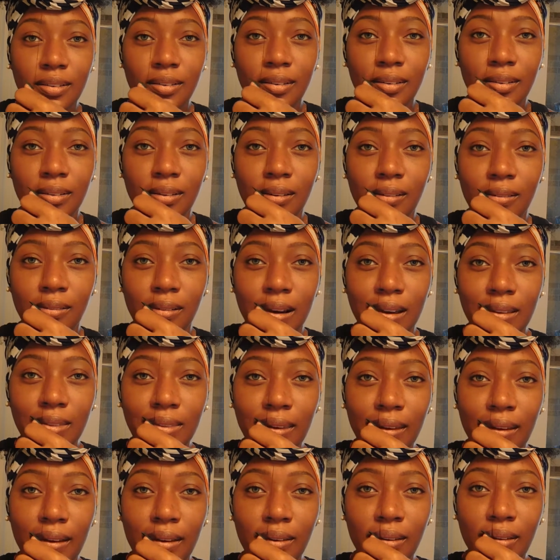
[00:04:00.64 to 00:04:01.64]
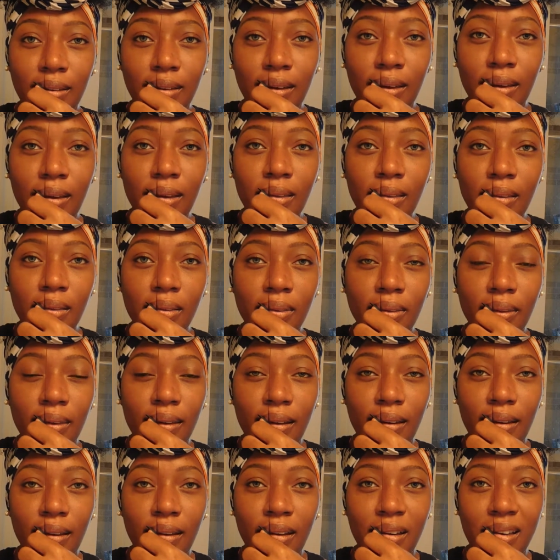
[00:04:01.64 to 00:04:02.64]
going to go right there.
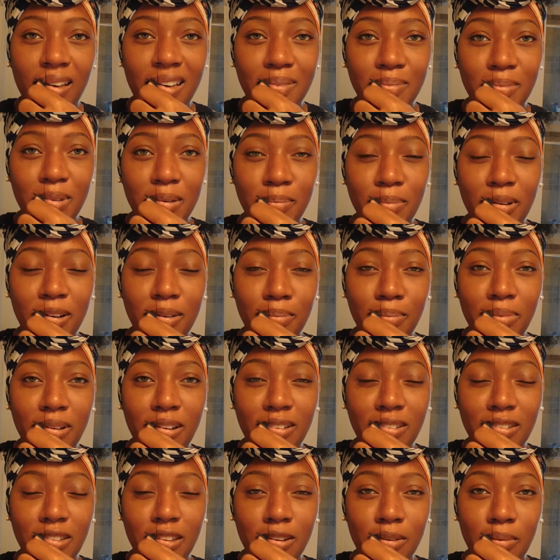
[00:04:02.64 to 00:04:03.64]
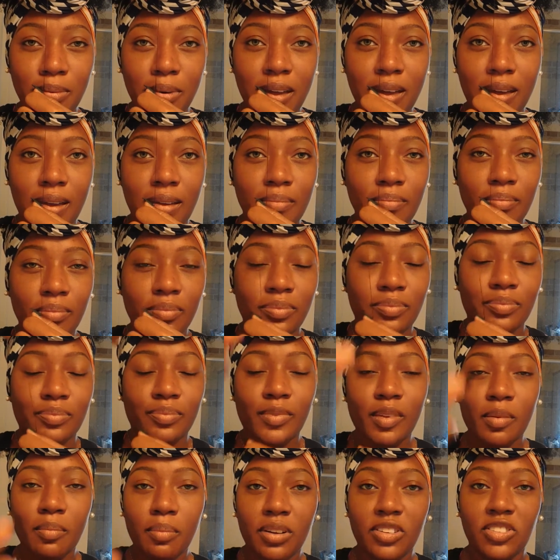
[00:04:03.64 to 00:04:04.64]
My bun's in the way.
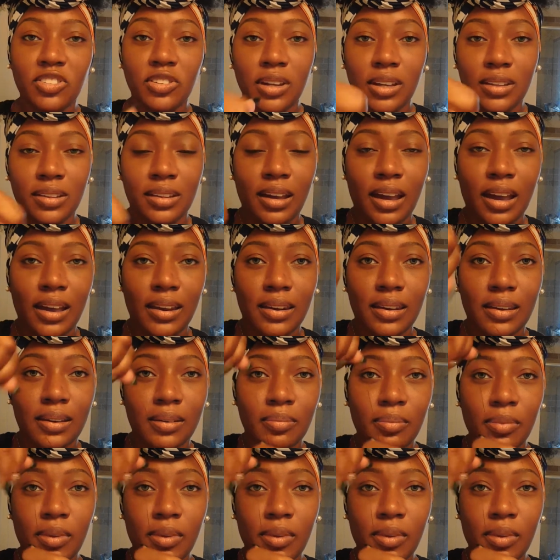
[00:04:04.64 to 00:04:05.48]
But you get the idea.